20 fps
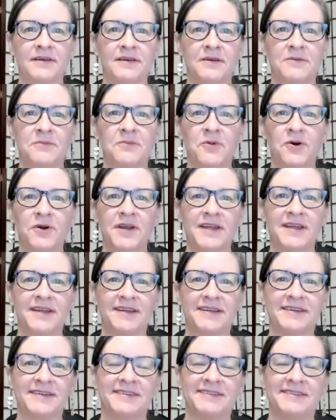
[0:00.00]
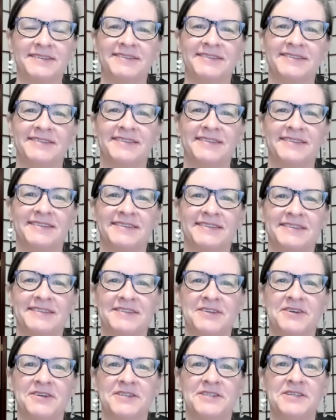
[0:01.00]
Good morning. It's
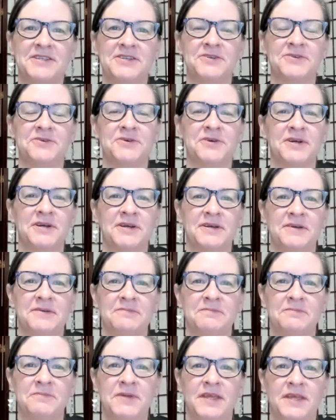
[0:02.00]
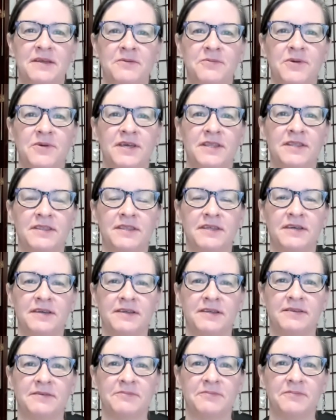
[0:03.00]
good to be with
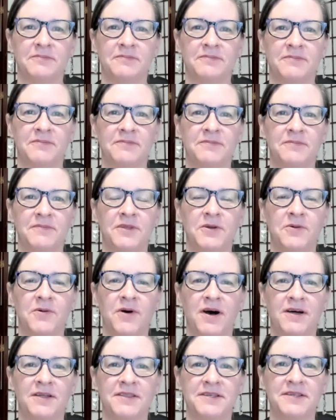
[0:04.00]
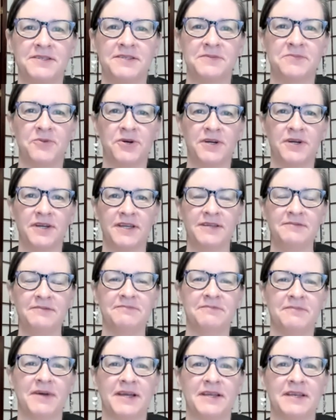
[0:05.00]
you all this morning.
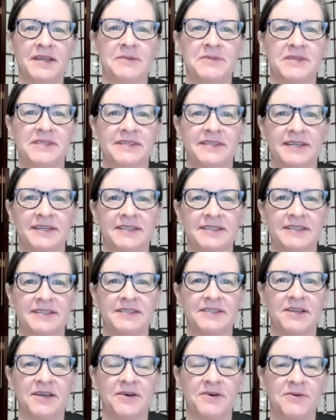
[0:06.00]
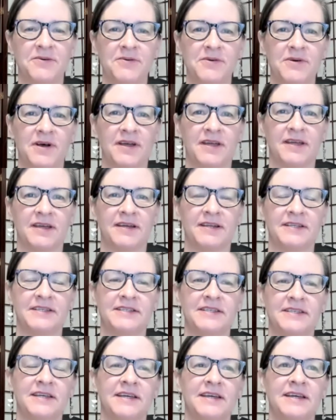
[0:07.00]
My name is Lynn Snow,
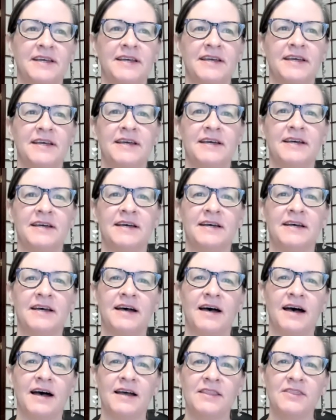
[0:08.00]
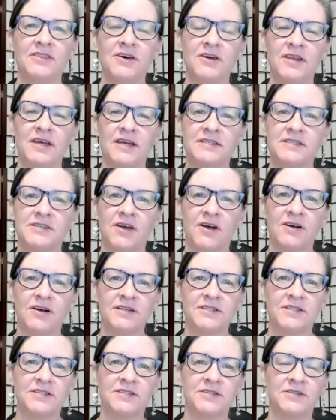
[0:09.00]
and I thought I'd
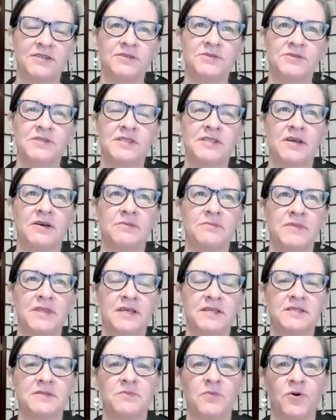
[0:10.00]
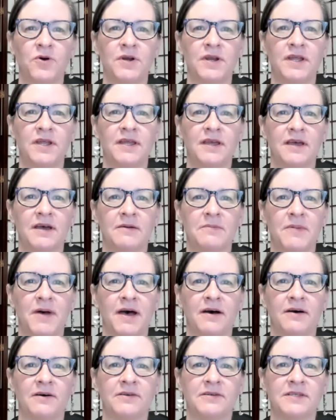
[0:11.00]
talk to you some this morning
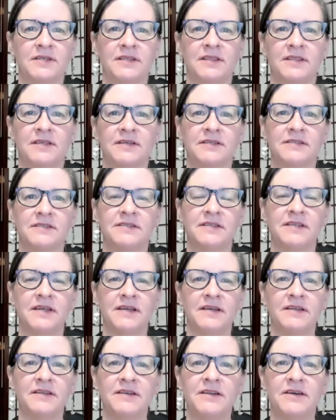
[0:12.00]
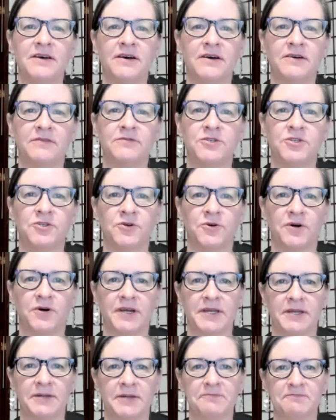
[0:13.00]
about the Zen of
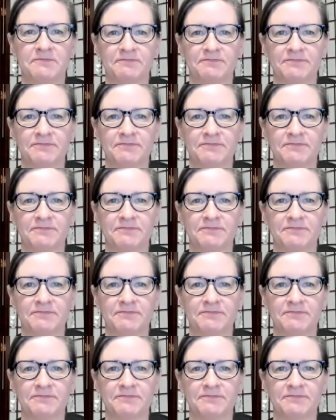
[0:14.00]
Joy.